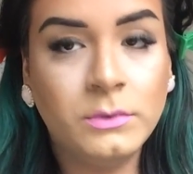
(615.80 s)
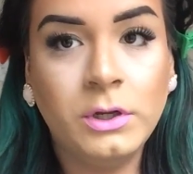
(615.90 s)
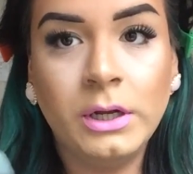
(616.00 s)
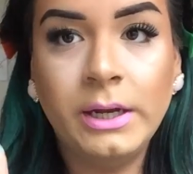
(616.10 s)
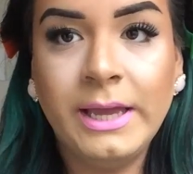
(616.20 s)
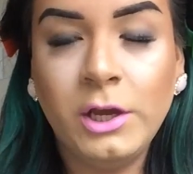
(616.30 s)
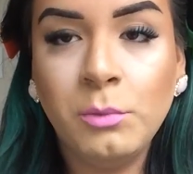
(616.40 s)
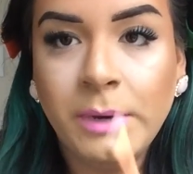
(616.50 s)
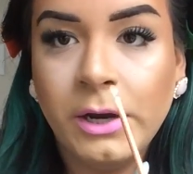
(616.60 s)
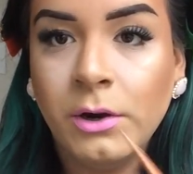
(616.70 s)
You're gonna get
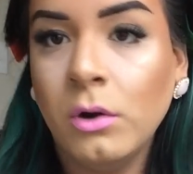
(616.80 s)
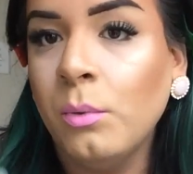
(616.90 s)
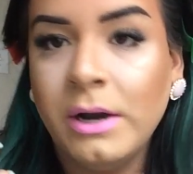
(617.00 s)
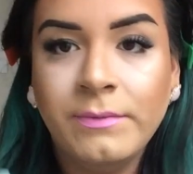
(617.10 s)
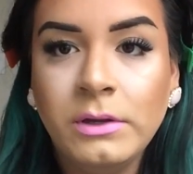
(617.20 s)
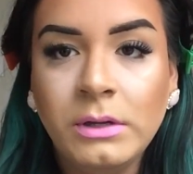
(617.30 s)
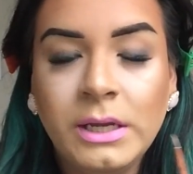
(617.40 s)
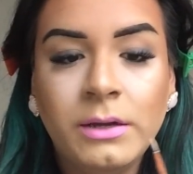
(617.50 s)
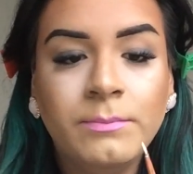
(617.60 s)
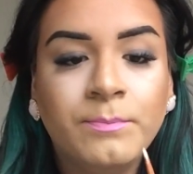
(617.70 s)
your mirror or whatever you
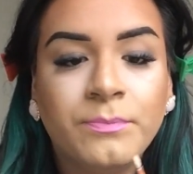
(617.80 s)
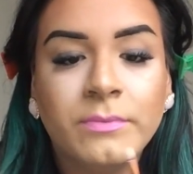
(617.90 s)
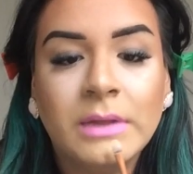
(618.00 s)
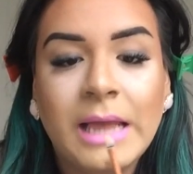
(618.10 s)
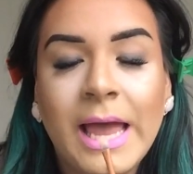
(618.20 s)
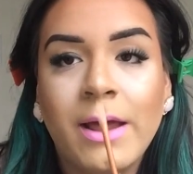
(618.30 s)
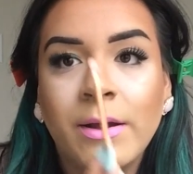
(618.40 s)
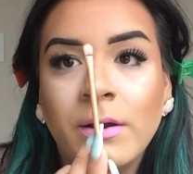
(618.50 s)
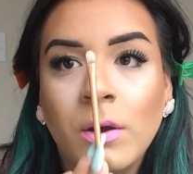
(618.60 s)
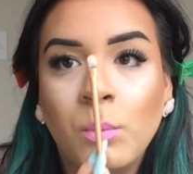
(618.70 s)
need,
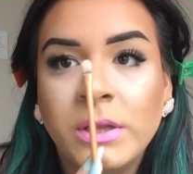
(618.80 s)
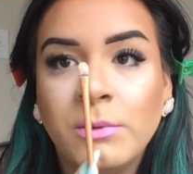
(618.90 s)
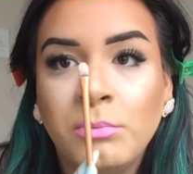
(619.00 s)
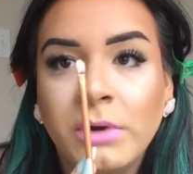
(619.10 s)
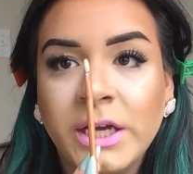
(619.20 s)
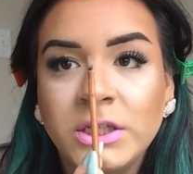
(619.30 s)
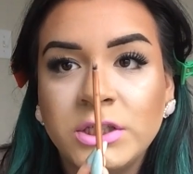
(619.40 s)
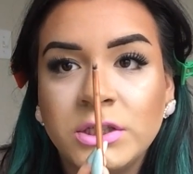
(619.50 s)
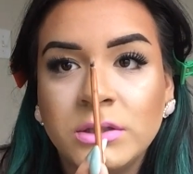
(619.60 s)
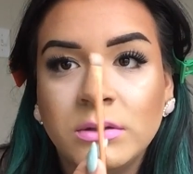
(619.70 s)
and with the
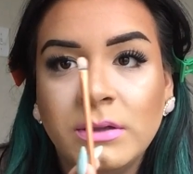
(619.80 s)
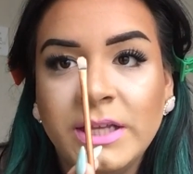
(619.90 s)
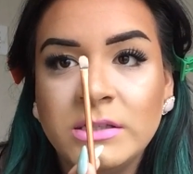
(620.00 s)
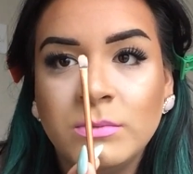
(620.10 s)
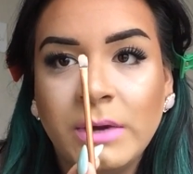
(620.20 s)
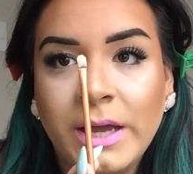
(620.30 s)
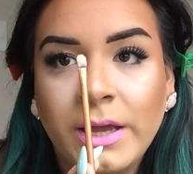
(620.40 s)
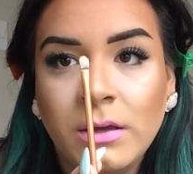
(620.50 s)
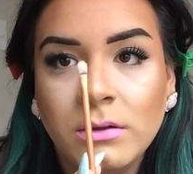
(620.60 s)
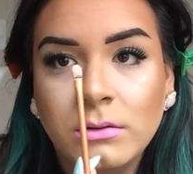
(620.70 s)
brush this
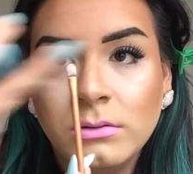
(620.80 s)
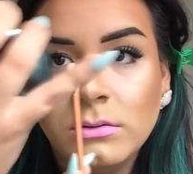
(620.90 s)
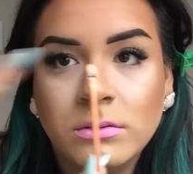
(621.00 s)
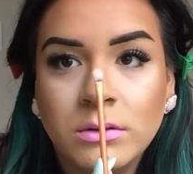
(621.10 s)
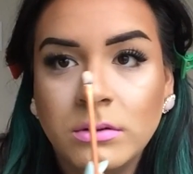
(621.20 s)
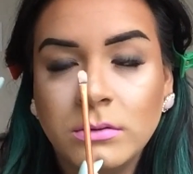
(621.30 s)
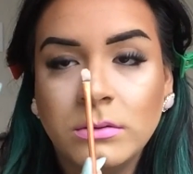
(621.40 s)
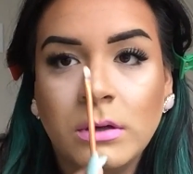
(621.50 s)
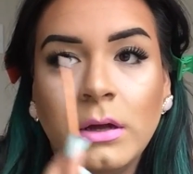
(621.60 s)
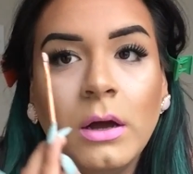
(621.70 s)
way,
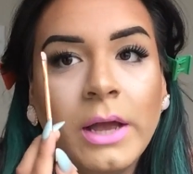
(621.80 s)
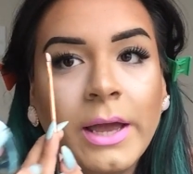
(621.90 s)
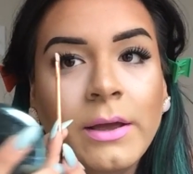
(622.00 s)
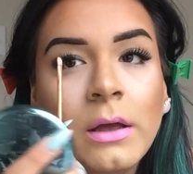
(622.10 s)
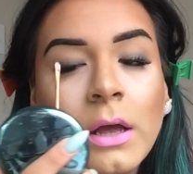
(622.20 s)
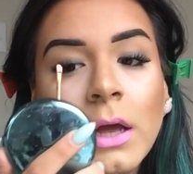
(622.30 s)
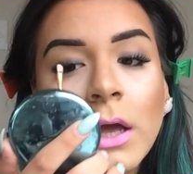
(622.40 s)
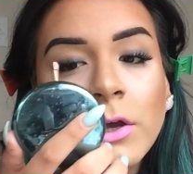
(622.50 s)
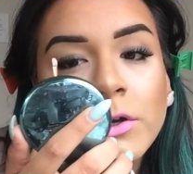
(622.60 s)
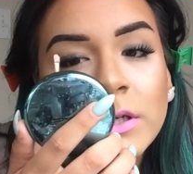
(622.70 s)
okay,
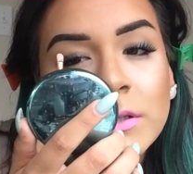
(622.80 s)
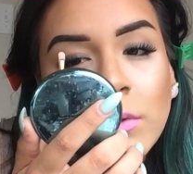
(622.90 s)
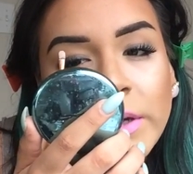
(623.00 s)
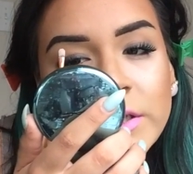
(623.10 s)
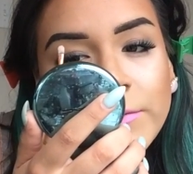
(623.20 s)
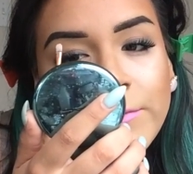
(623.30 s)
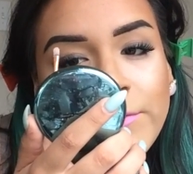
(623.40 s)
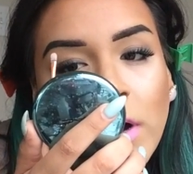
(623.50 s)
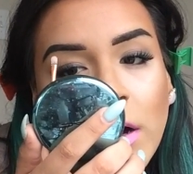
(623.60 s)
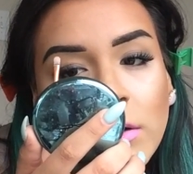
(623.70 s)
you're just going to
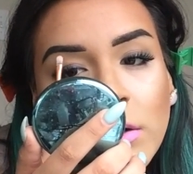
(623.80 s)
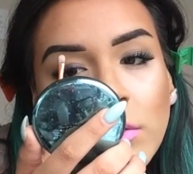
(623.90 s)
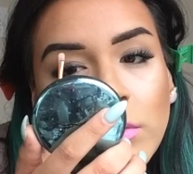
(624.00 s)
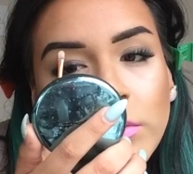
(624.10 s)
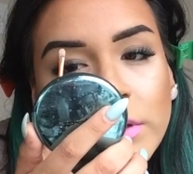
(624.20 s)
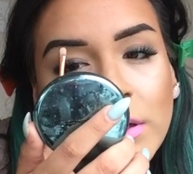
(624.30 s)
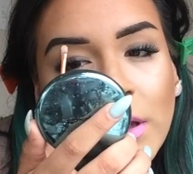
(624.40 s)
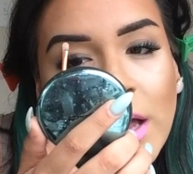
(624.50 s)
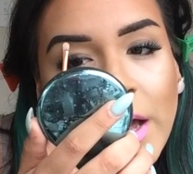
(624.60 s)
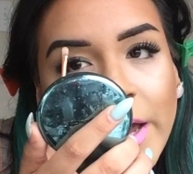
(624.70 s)
follow the
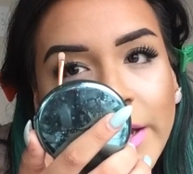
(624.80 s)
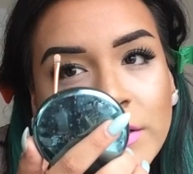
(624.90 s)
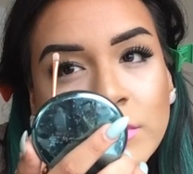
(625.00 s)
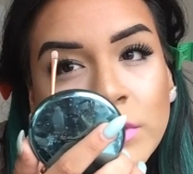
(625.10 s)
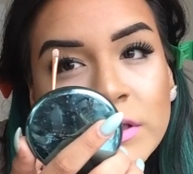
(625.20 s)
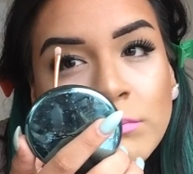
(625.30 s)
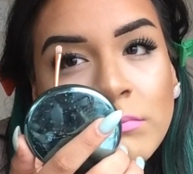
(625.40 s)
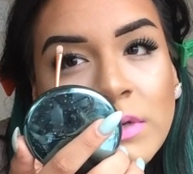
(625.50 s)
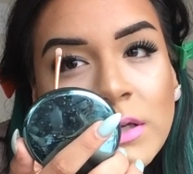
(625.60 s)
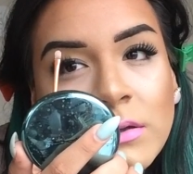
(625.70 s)
line. So just
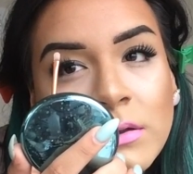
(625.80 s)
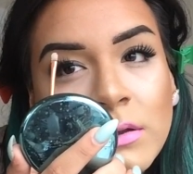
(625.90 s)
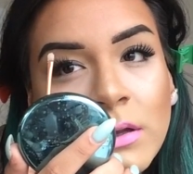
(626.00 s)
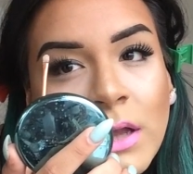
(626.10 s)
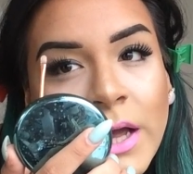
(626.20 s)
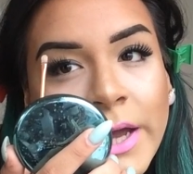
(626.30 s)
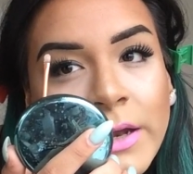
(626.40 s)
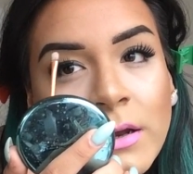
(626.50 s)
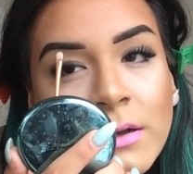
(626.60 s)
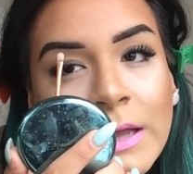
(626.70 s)
meet the
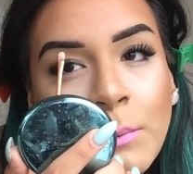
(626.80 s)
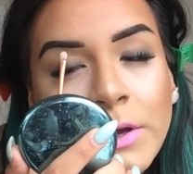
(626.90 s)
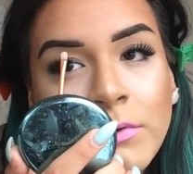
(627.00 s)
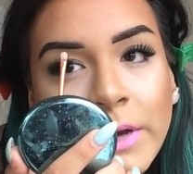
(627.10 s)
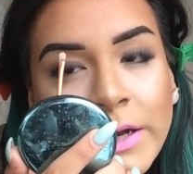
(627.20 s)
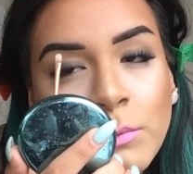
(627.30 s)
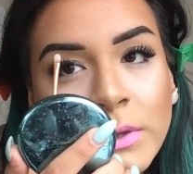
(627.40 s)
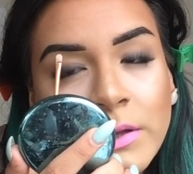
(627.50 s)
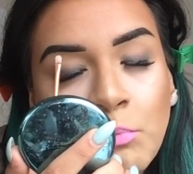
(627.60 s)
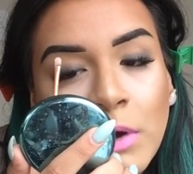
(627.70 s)
line that we created
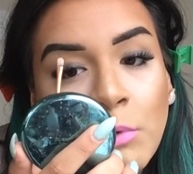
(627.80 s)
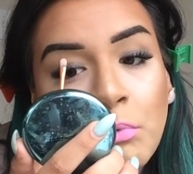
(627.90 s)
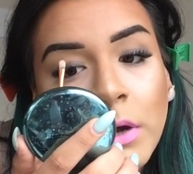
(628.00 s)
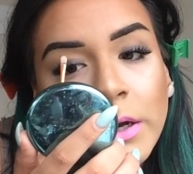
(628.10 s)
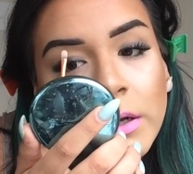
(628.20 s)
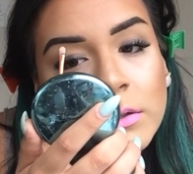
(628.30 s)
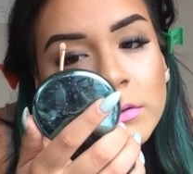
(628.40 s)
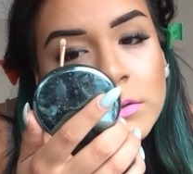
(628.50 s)
with the brow product.